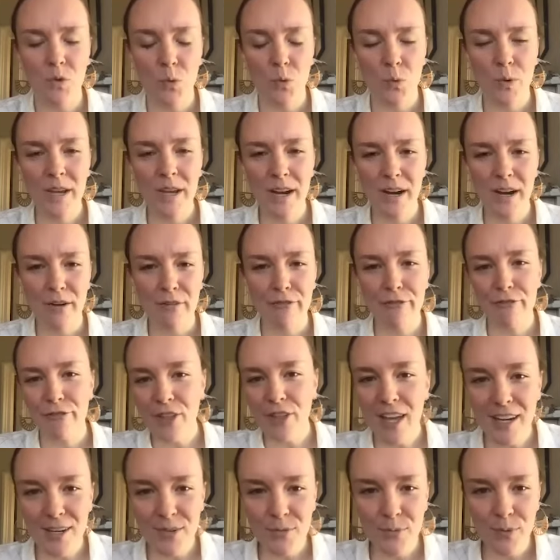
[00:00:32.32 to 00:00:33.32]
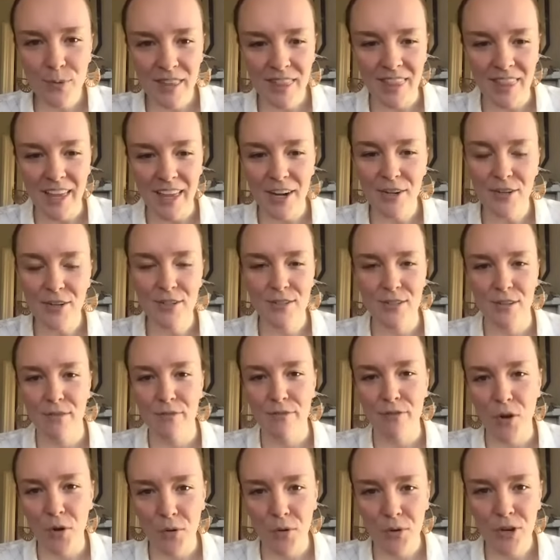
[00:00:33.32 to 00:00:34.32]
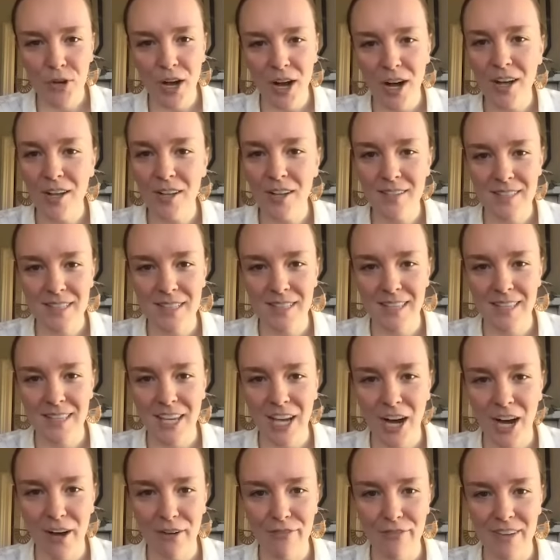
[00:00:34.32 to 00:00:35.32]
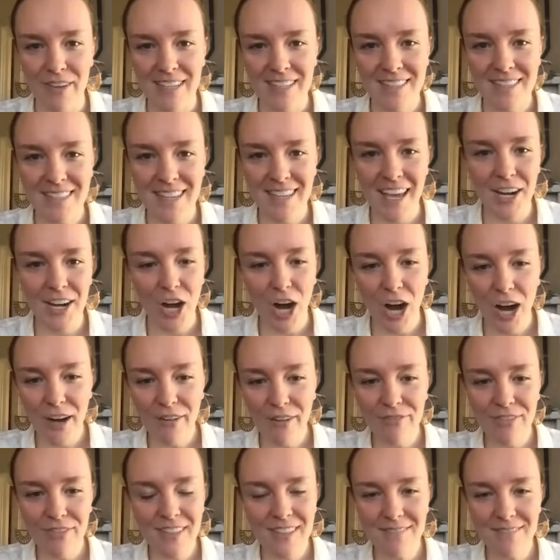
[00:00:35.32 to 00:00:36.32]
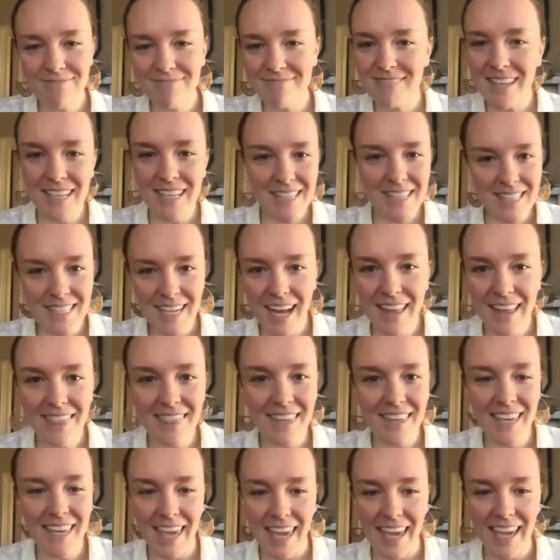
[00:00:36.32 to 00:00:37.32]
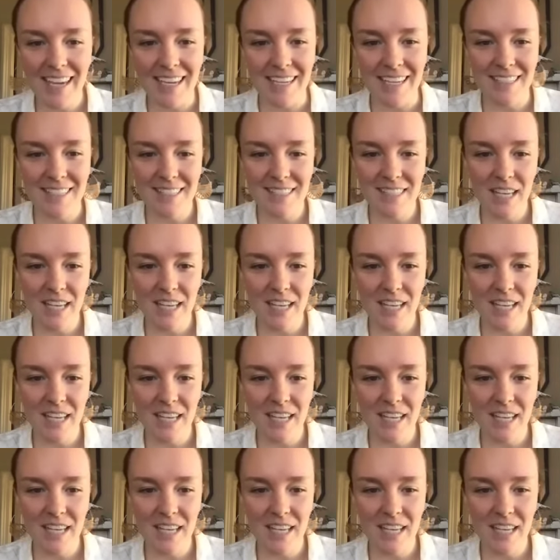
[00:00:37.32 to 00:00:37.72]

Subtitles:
we are flooded with letters and phone calls in the office, and often that's not the case.